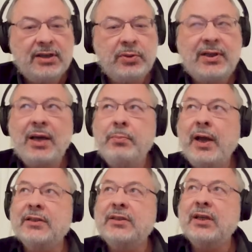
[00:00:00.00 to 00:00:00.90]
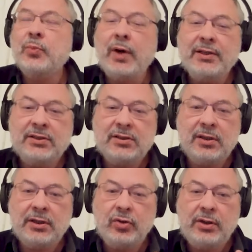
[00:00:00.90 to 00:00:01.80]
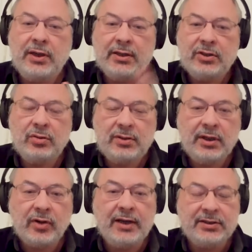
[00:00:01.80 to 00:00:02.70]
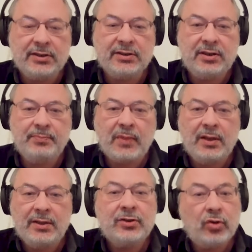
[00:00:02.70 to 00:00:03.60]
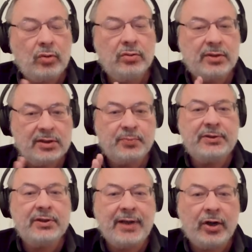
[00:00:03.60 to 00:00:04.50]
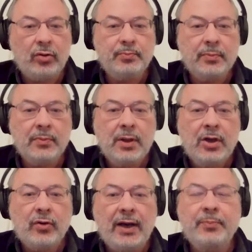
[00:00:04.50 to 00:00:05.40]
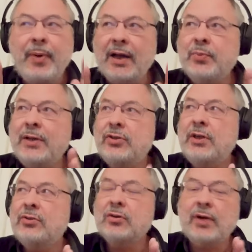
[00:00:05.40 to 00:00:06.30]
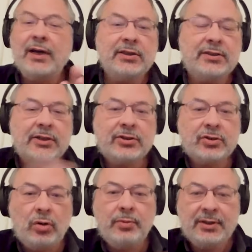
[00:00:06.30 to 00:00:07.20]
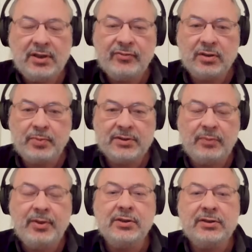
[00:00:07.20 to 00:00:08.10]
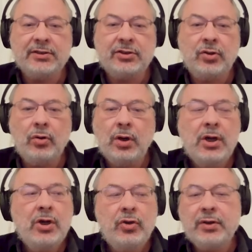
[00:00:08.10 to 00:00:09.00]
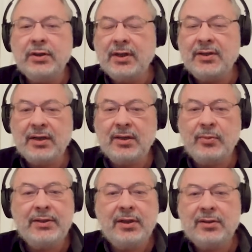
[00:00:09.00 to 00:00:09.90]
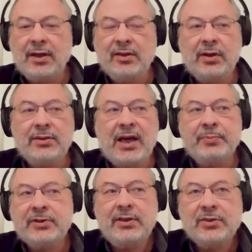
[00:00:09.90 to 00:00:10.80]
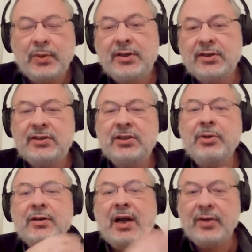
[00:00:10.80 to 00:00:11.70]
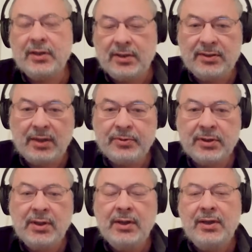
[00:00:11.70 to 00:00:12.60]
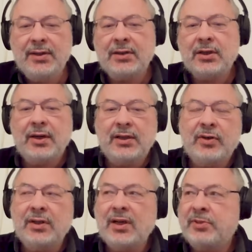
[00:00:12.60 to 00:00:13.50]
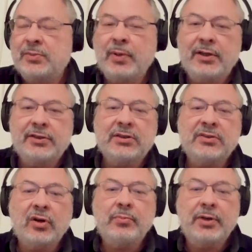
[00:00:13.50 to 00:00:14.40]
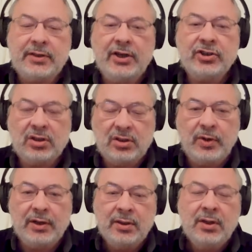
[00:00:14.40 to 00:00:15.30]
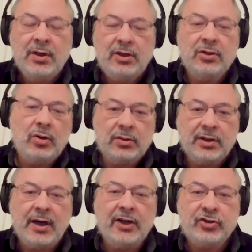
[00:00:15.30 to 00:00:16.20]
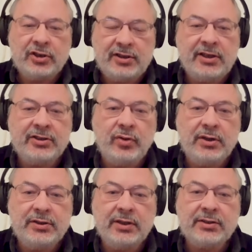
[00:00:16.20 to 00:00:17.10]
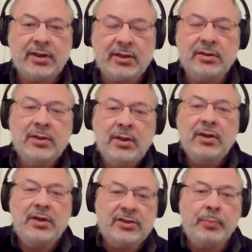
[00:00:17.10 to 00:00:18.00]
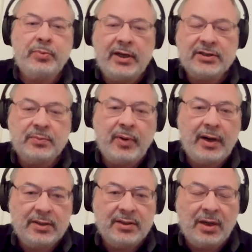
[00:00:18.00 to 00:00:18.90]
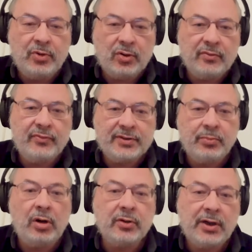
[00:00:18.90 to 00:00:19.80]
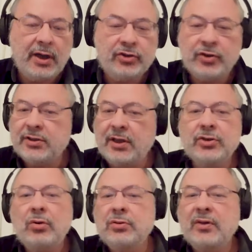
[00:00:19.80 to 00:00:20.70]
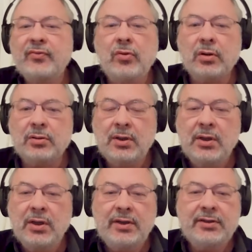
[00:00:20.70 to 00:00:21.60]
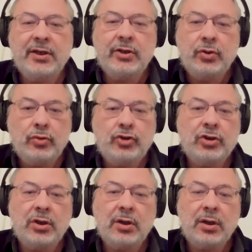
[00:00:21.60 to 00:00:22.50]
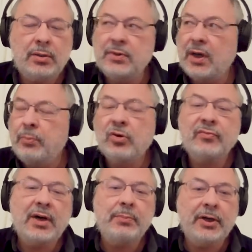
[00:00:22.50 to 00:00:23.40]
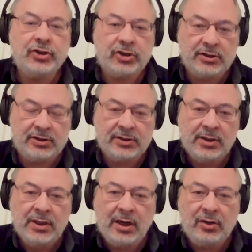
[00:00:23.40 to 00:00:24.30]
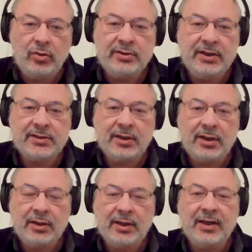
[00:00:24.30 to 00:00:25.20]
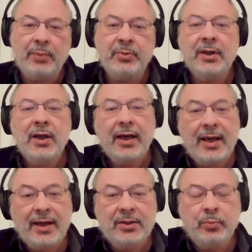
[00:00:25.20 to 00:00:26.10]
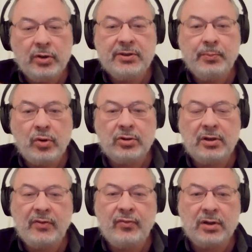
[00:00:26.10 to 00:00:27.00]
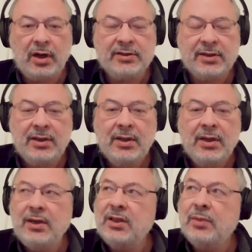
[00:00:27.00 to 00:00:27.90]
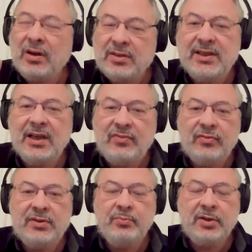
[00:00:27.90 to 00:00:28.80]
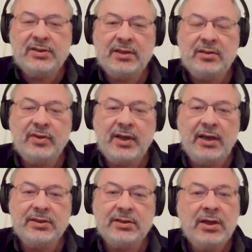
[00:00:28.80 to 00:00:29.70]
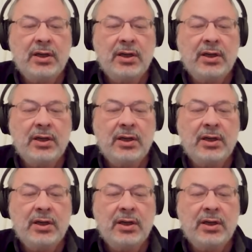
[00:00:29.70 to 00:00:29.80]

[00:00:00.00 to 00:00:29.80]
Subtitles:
what I meant, that once you get to the crisis, that road is pretty narrow. Right, but once you get to crisis, there's so many different possibilities. So you can one kind of collapse is when there is a demographic collapse. Another kind of collapse is political fragmentation, when the country ceases to exist and is replaced by a number of smaller countries, and so on and so forth. There's a huge number of dimensions along this can happen. And most importantly for us, in about 10-15% of cases,